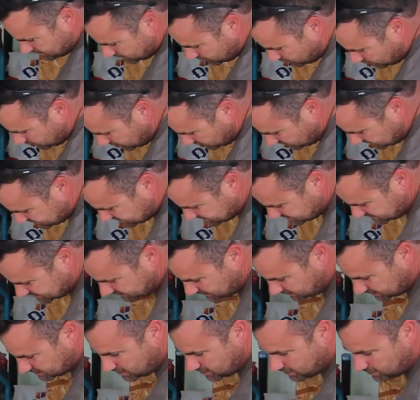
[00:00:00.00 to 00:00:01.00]
we'll
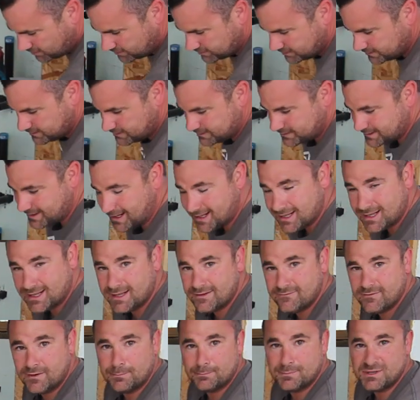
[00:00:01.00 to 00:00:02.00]
silicone the
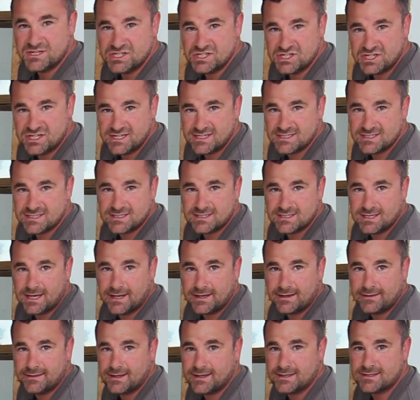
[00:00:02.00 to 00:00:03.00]
living bejesus
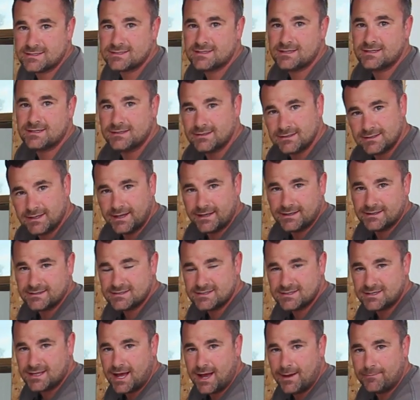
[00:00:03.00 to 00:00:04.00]
out of this and
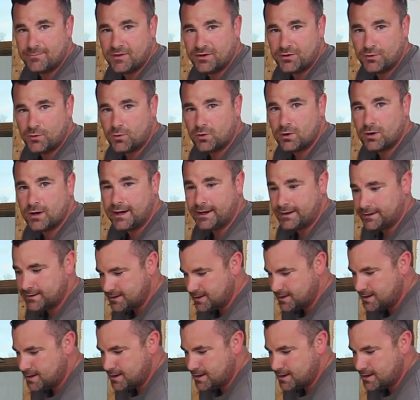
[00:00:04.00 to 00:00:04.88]
slam the door in.